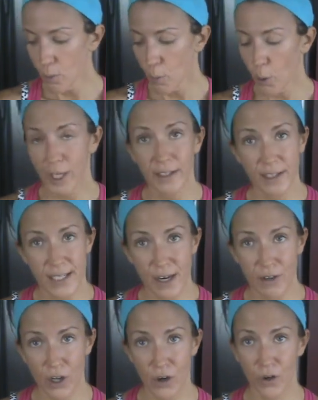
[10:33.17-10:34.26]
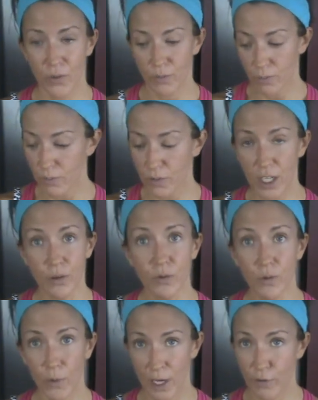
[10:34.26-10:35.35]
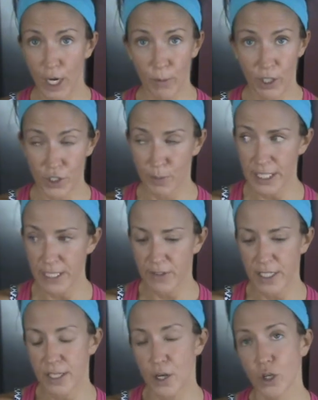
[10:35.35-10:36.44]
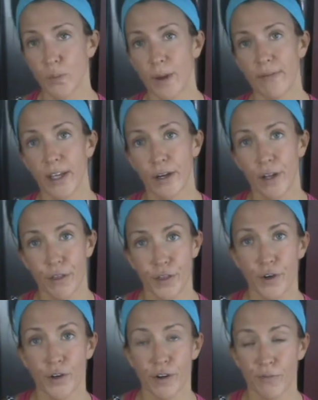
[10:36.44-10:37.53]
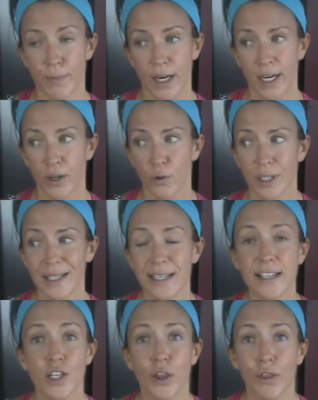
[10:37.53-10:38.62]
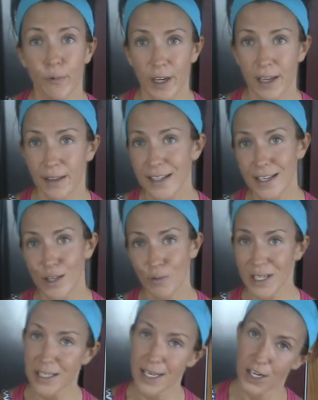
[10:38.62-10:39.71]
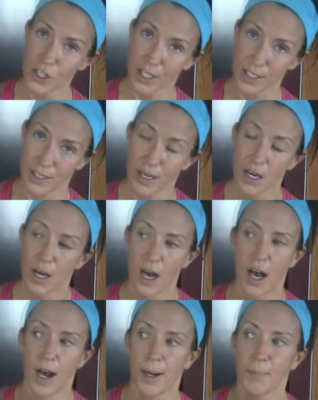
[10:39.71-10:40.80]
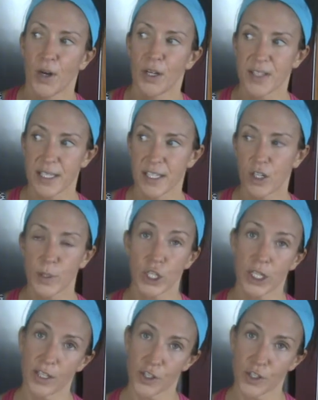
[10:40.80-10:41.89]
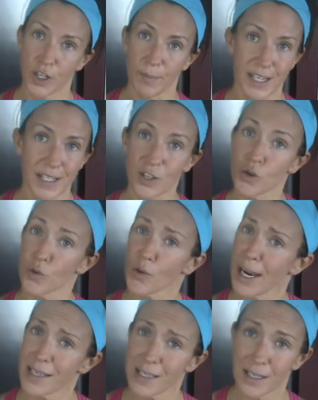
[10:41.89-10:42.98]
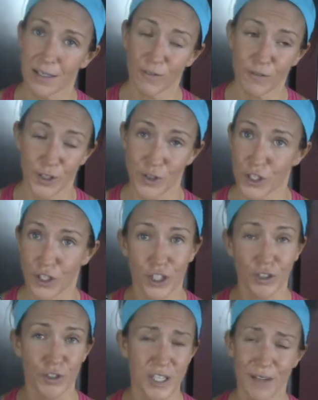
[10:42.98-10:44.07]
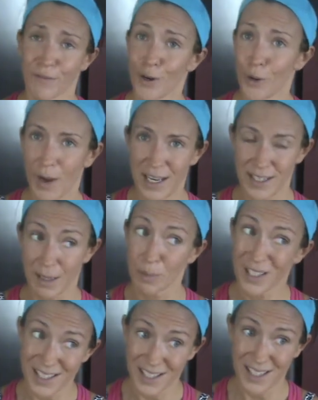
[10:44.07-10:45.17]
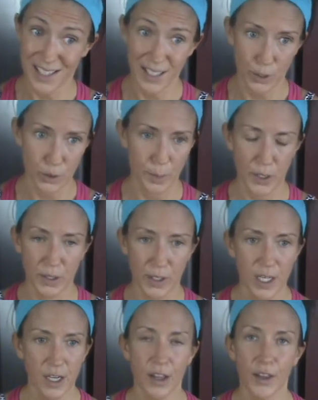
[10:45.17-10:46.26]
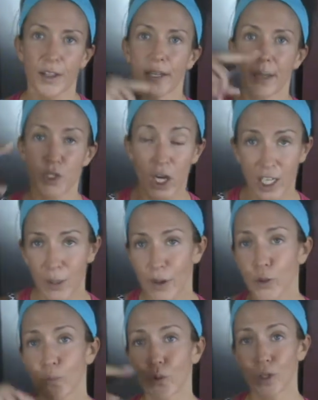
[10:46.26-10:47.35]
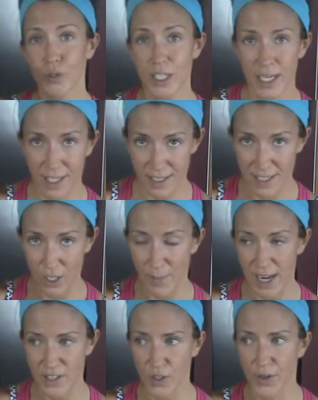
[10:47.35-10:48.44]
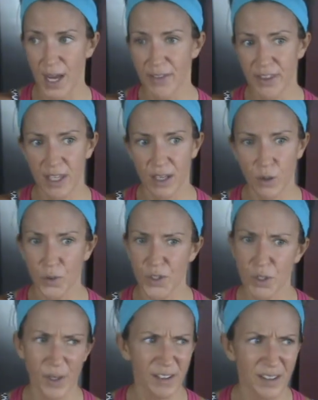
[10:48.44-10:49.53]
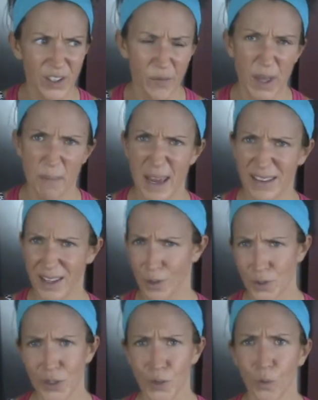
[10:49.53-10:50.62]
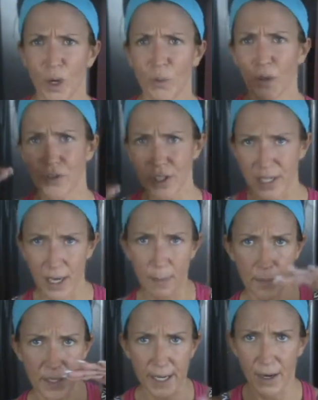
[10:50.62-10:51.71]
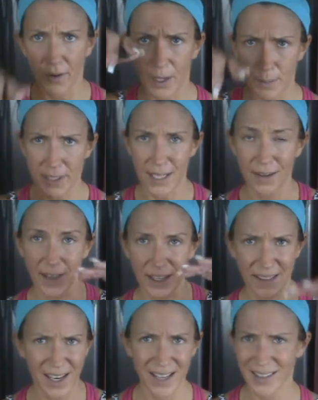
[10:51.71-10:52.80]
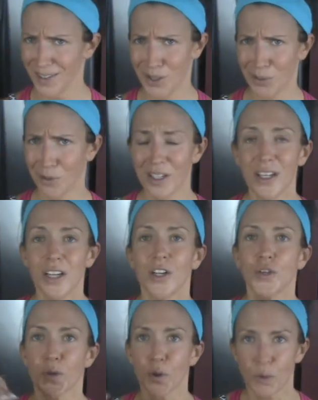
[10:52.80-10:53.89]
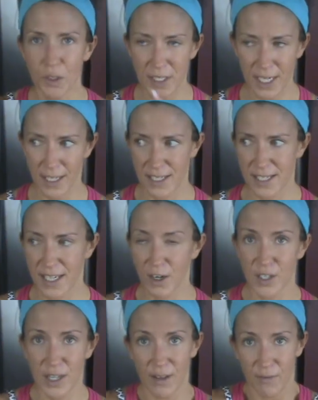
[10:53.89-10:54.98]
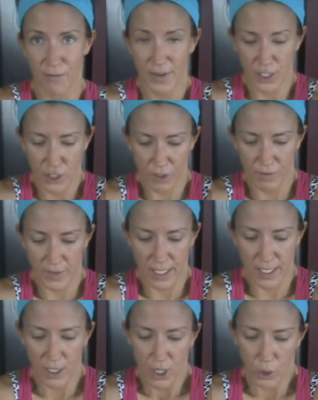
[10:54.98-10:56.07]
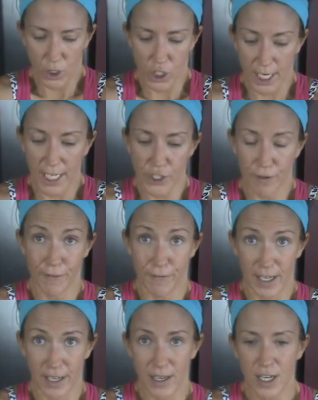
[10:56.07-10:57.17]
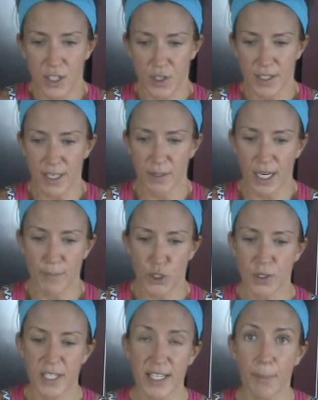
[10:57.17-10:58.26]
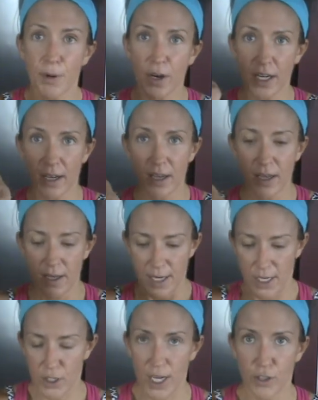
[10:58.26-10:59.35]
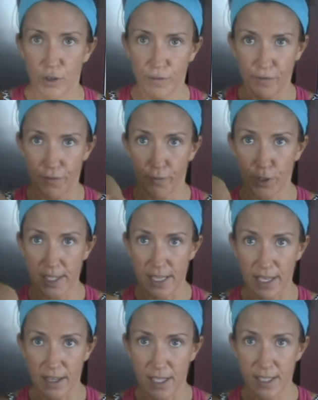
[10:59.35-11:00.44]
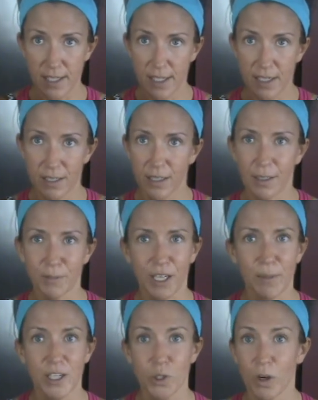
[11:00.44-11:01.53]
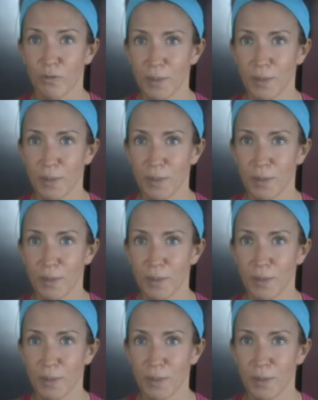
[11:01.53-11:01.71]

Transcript: working these out at home, you know, whatever I want to do my DVDs at home, and then a third of mine, or at least three, at least three sessions um, on the stair machine at the gym. It's great for your tissue. You just have no idea. Plus, it's a killer burn. And I'm talking about the rotating Stairmaster, not the old school. I don't even know if they make that old school one where you're just up and down, up and down like that. No. Do the rotating stairs and then fix your feet or change your feet. So sometimes you step on it and, and your foot's like this going to be at 12